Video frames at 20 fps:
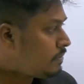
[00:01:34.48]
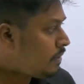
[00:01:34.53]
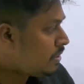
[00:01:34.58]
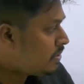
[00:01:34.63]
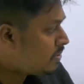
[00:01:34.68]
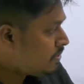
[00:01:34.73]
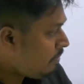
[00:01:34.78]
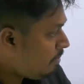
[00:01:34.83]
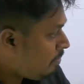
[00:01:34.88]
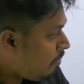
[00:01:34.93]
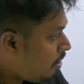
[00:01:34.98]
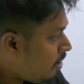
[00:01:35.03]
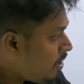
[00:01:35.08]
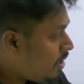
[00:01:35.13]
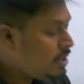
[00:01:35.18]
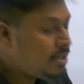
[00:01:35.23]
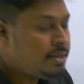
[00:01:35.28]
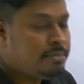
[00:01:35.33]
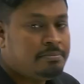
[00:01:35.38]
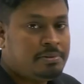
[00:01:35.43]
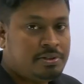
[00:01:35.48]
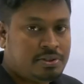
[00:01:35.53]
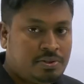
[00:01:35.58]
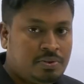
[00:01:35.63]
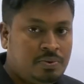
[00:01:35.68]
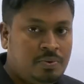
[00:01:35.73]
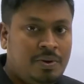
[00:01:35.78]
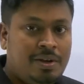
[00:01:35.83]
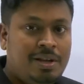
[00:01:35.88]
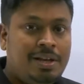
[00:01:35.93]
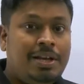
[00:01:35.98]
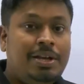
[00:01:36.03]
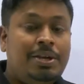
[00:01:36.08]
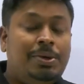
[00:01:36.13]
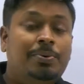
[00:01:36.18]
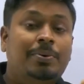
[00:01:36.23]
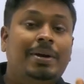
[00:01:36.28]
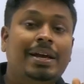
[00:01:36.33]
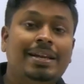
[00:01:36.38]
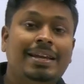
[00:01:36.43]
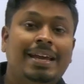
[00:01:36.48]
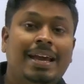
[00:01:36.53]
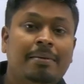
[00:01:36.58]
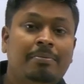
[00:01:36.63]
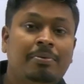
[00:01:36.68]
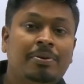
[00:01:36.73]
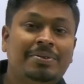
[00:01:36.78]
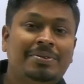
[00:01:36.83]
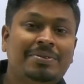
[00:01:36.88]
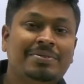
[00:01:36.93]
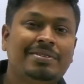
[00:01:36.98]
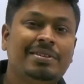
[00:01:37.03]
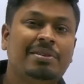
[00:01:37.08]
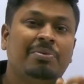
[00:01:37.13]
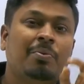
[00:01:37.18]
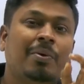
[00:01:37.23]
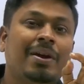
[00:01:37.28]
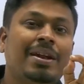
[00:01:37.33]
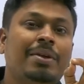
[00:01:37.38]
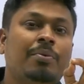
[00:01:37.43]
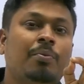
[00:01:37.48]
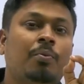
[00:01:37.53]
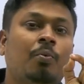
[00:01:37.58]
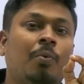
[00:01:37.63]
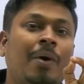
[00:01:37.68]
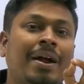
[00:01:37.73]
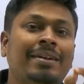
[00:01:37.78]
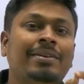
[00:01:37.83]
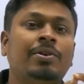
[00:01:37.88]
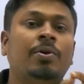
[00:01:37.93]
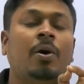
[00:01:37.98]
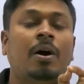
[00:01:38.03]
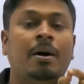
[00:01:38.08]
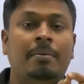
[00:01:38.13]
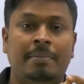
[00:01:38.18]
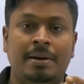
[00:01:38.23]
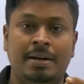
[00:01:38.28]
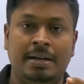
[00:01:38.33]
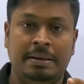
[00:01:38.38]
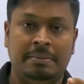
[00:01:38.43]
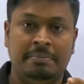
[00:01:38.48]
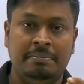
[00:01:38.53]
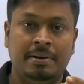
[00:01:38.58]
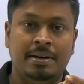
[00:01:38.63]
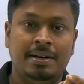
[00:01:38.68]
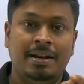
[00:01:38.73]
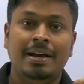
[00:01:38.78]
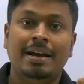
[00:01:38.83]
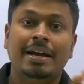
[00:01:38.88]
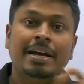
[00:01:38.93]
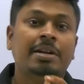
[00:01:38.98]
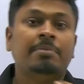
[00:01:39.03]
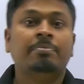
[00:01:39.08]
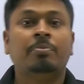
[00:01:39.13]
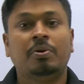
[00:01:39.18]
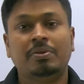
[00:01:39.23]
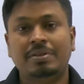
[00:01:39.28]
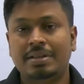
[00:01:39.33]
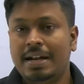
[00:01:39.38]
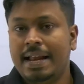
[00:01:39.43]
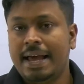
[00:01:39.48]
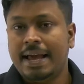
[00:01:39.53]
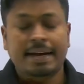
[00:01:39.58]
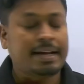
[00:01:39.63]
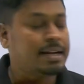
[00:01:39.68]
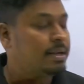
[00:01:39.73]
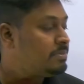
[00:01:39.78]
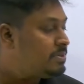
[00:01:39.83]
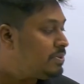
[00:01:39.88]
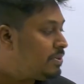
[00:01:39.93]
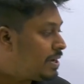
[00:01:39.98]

So model number 2, you can able to see only one common number in both the diagrams.